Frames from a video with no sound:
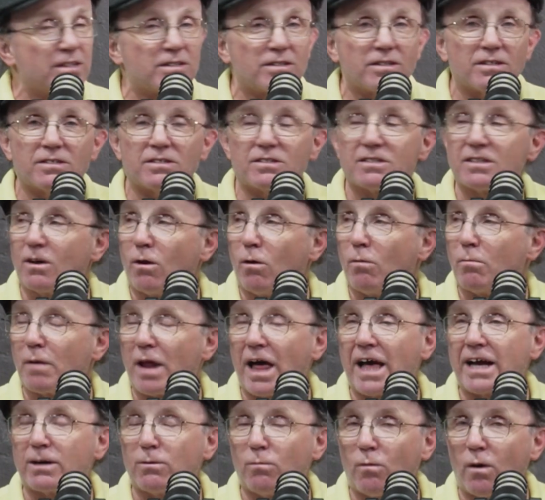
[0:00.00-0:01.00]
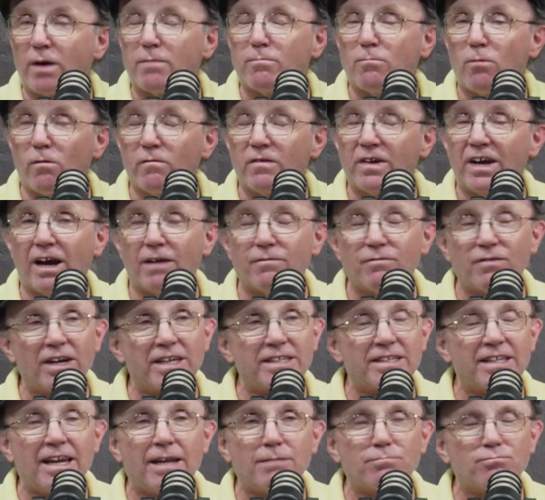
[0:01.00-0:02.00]
It's an old black and white movie. I
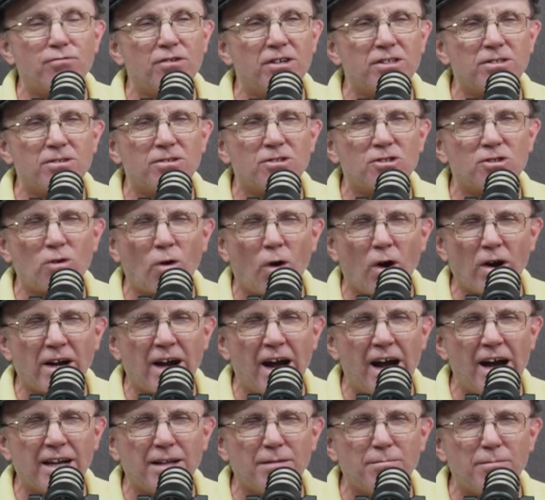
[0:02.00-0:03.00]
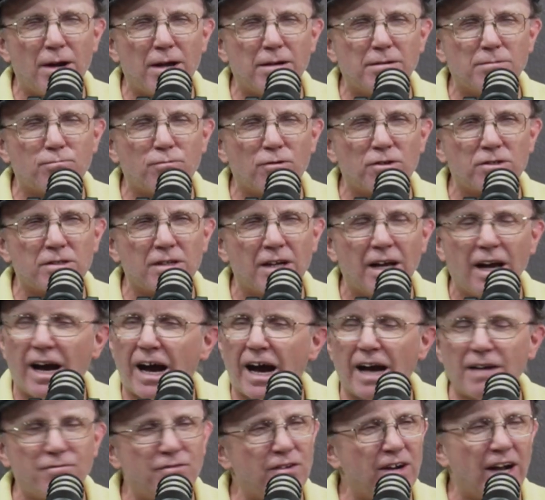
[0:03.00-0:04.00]
forget the name. Prison Shark Island, maybe? Prison.
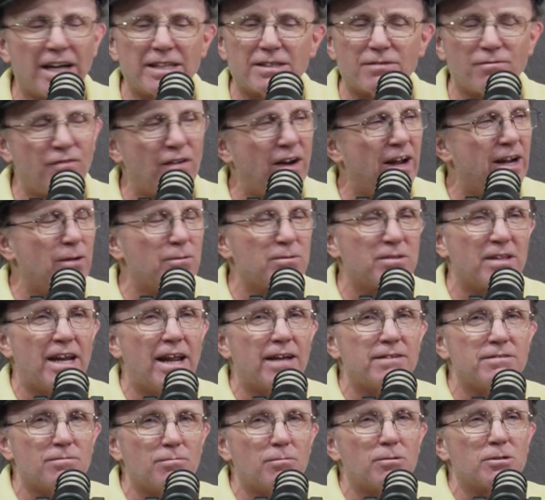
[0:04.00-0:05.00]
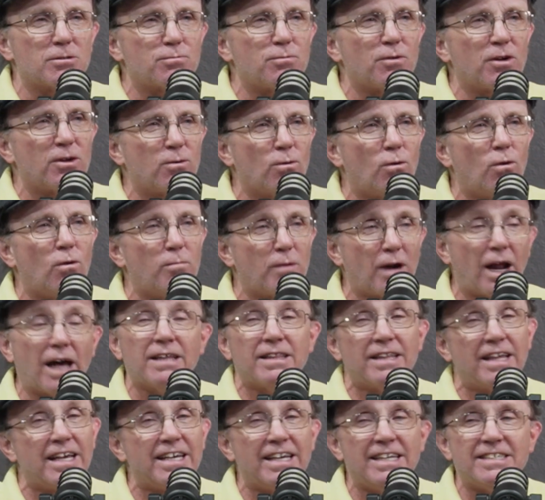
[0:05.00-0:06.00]
I forgot to find out what the name of it was. It's pretty cool. But
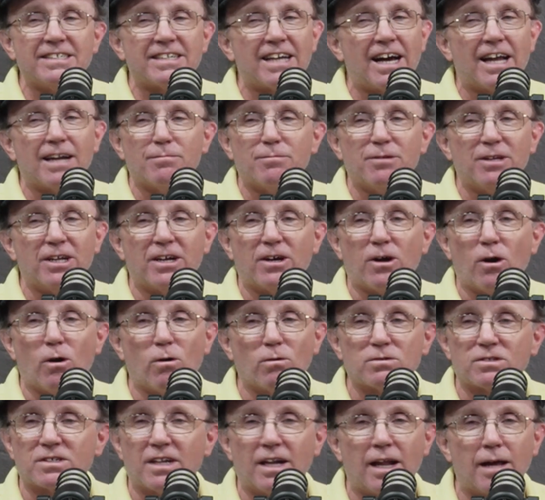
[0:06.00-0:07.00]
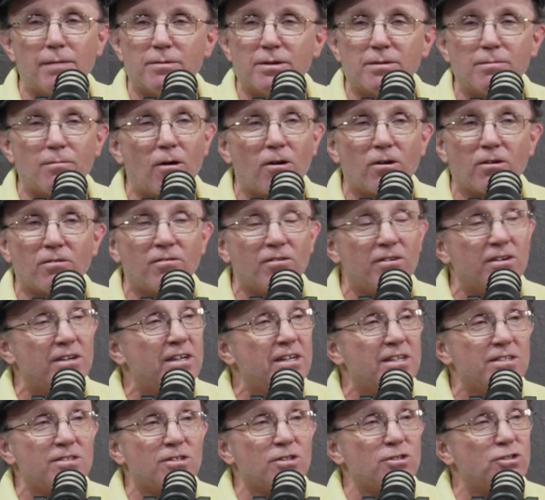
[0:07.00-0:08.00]
I think he's got to be the GOAT celebrity murderer.
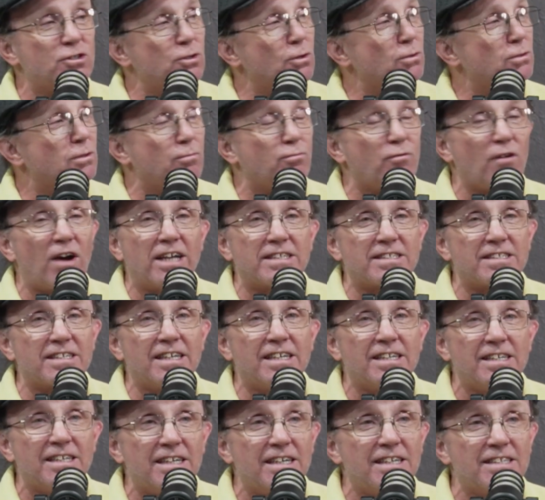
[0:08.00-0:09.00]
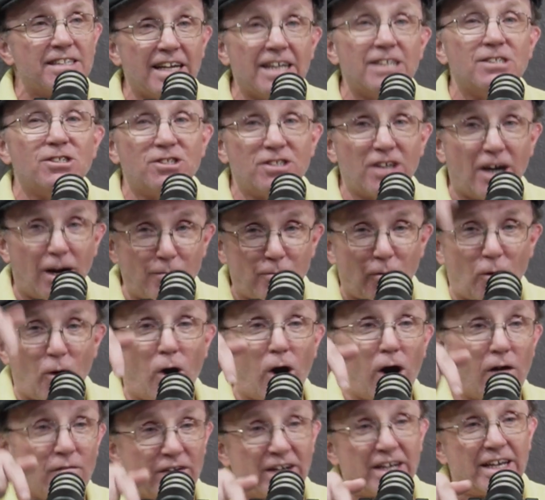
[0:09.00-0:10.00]
To shoot the president, then jump
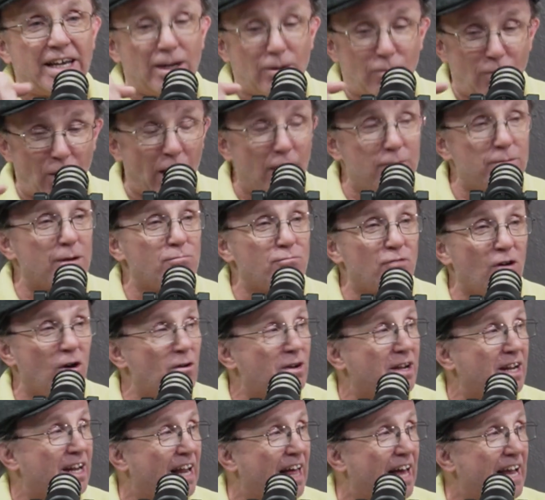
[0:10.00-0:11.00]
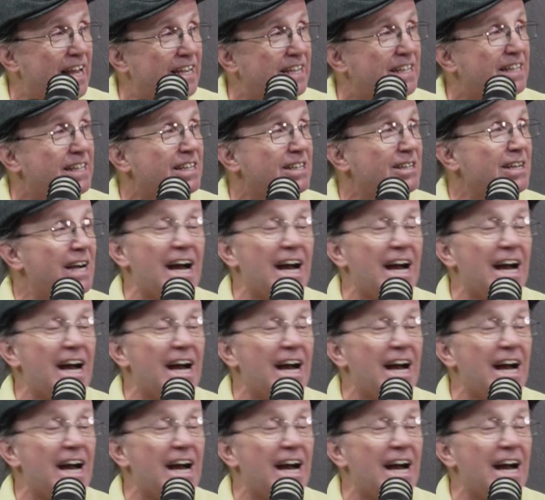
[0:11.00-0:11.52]
off and get away with a broken leg?